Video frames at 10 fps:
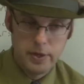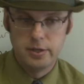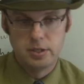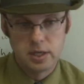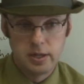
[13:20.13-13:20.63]
Then
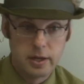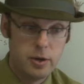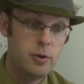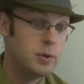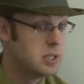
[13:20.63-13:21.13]
you'd say like,
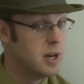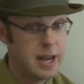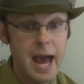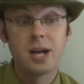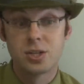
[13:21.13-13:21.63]
oh, it's not
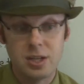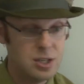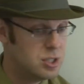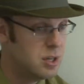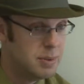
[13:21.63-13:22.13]
actually a
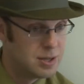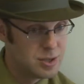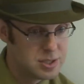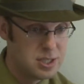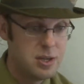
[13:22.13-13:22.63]

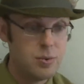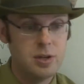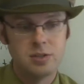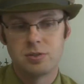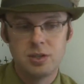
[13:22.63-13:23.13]
geometric
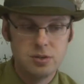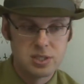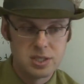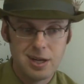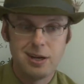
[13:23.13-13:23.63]
sequence, you
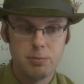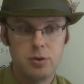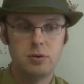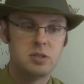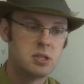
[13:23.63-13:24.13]
sly
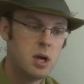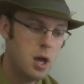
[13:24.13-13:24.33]
boots.